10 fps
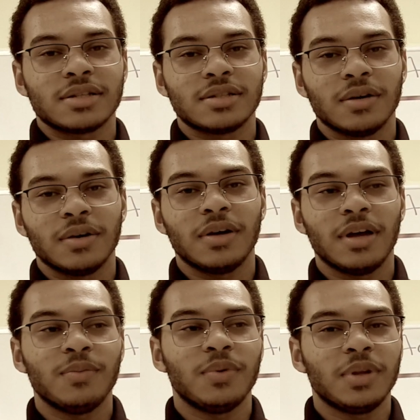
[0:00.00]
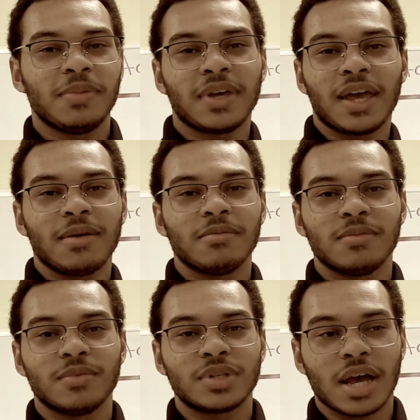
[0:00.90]
So it really became
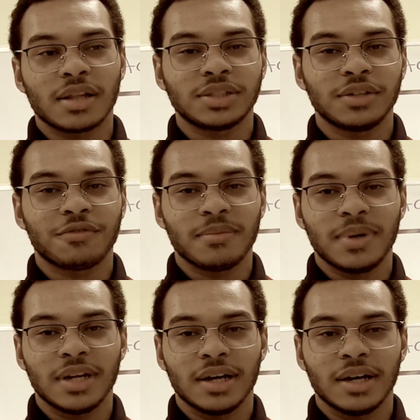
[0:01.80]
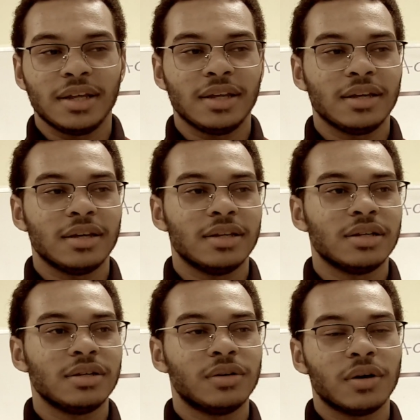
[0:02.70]
challenging for me to
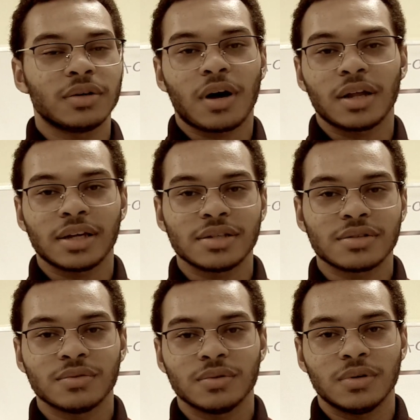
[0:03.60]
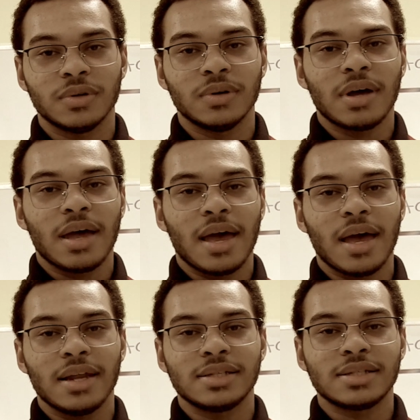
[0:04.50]
go to online school
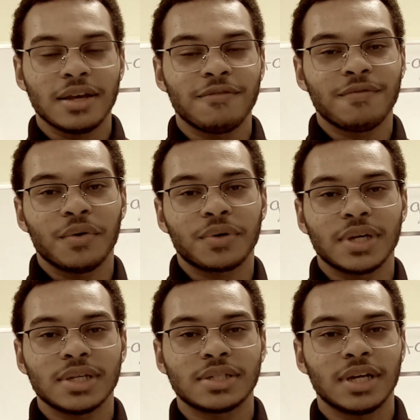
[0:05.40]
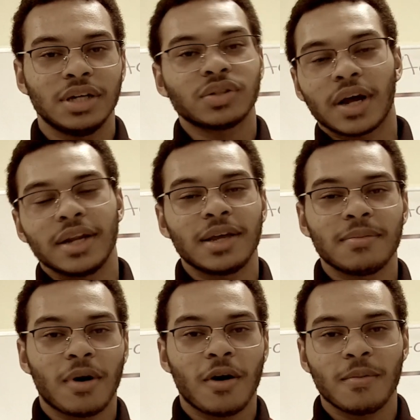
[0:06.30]
and stay focused and try to get
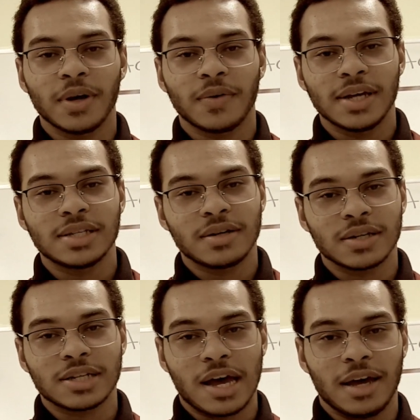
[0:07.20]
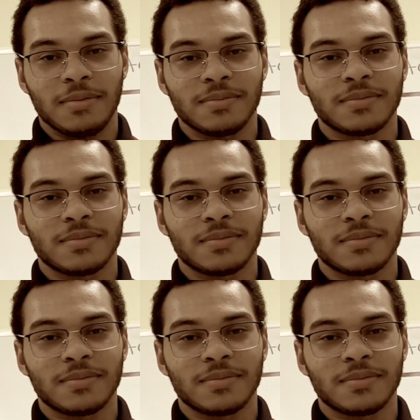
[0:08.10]
all my grades in on time.